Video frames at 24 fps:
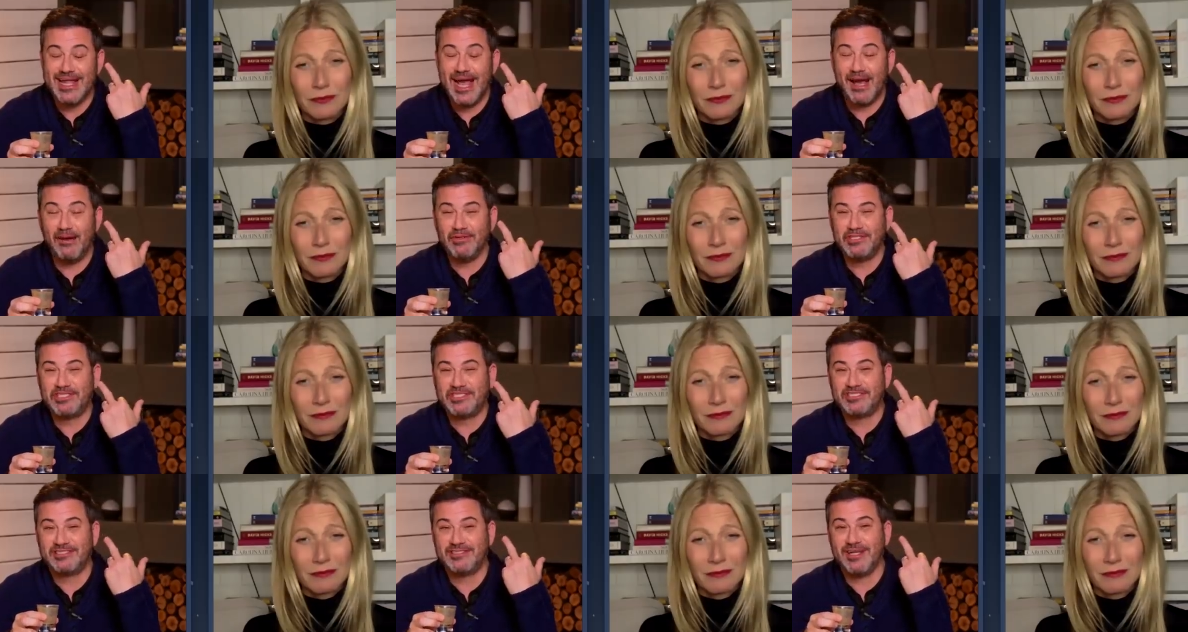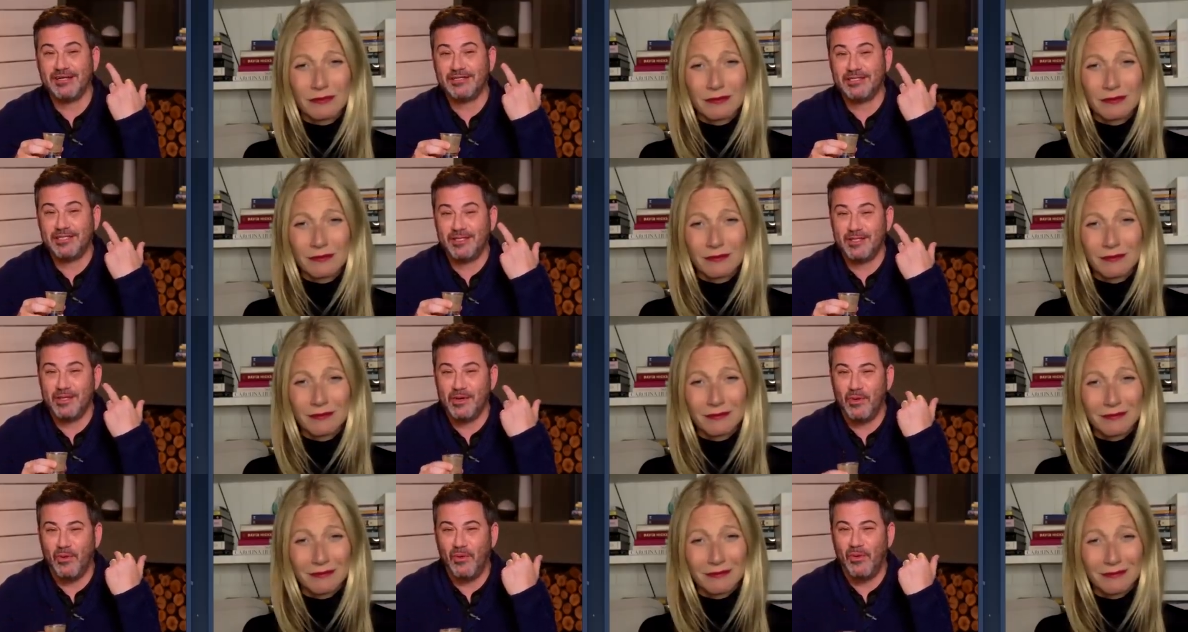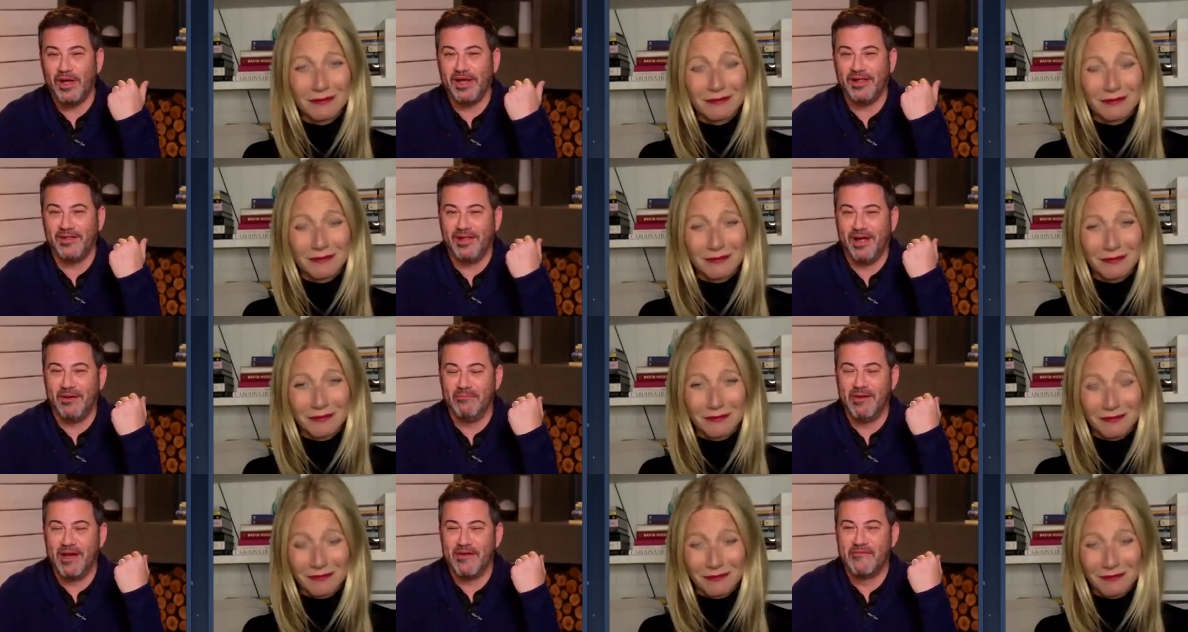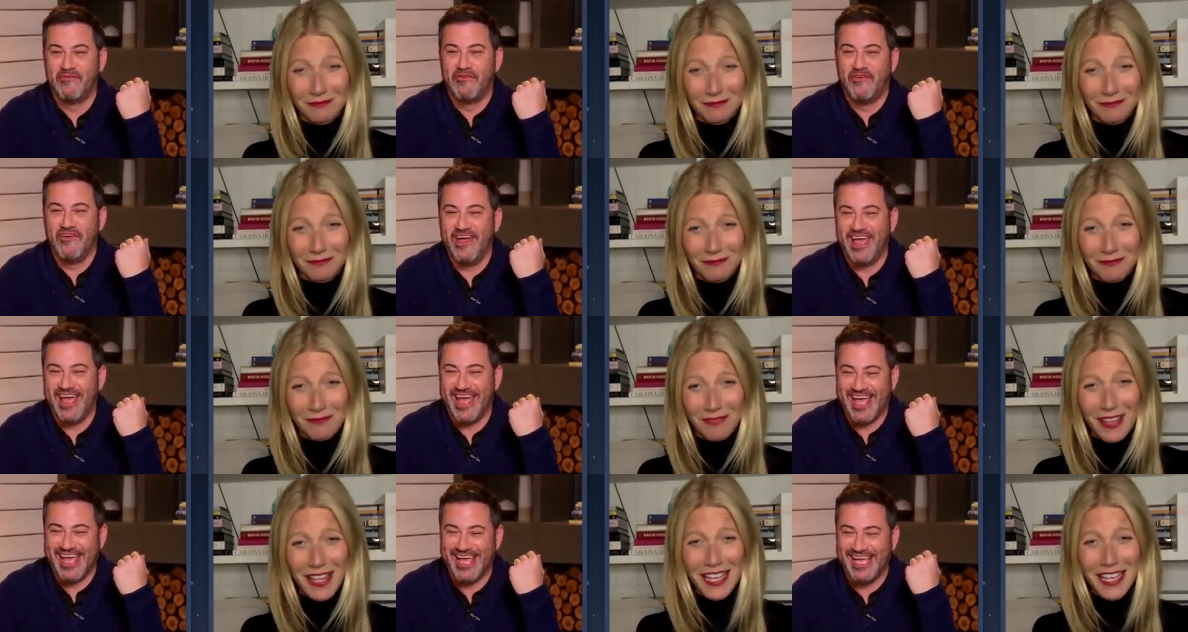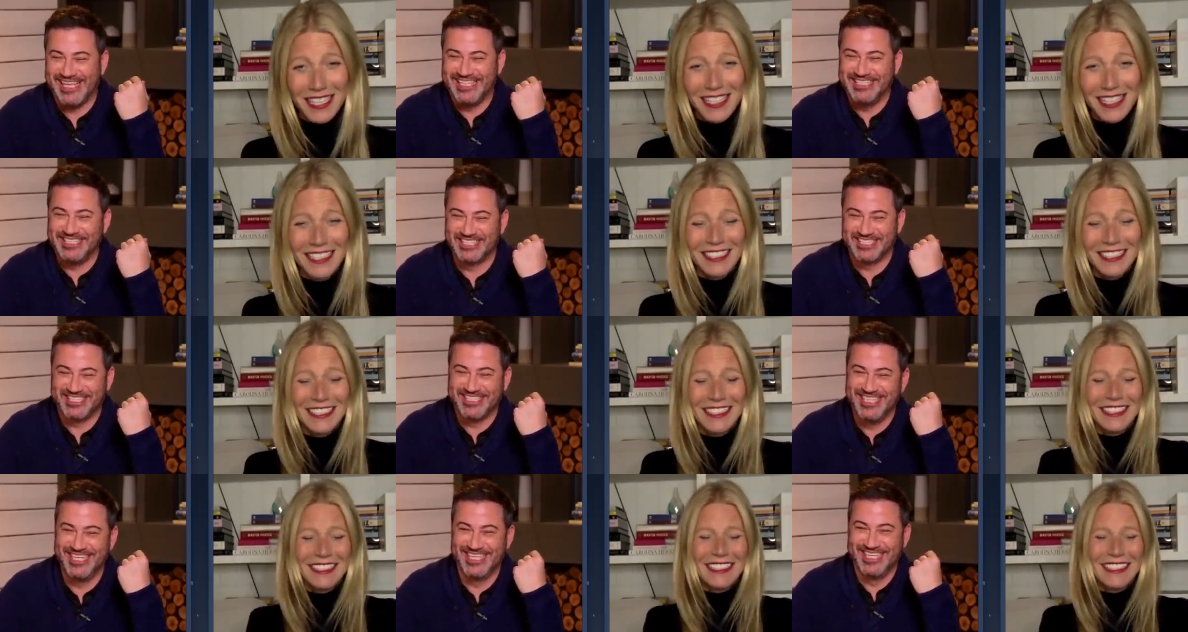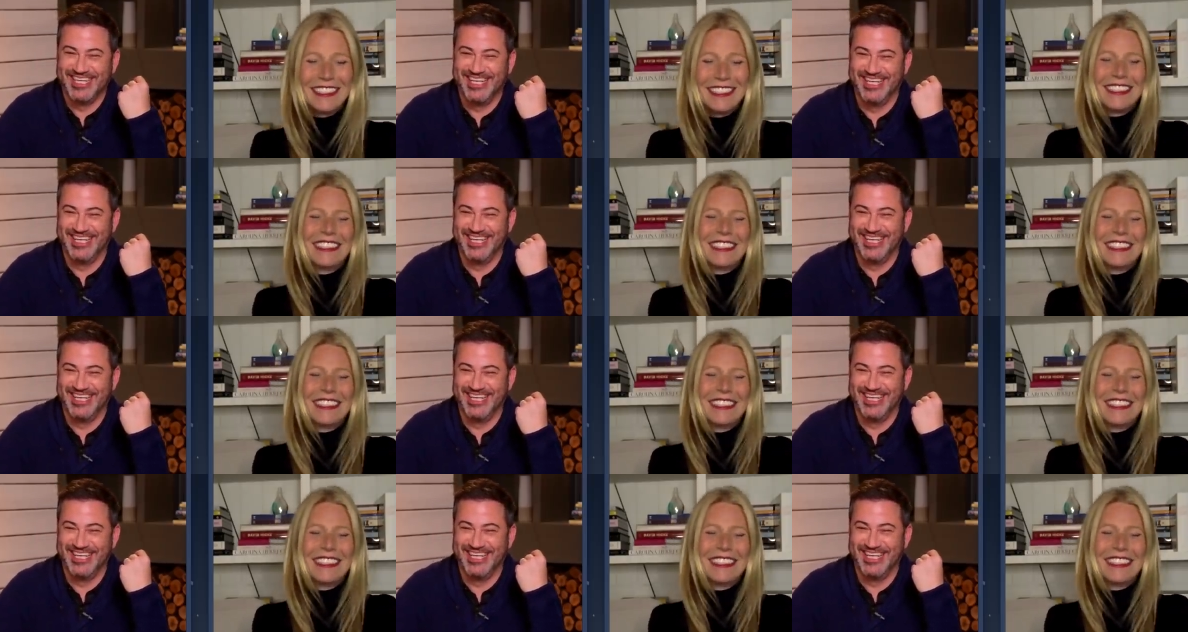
Speaker 1: now it's stuck to the oil on my face.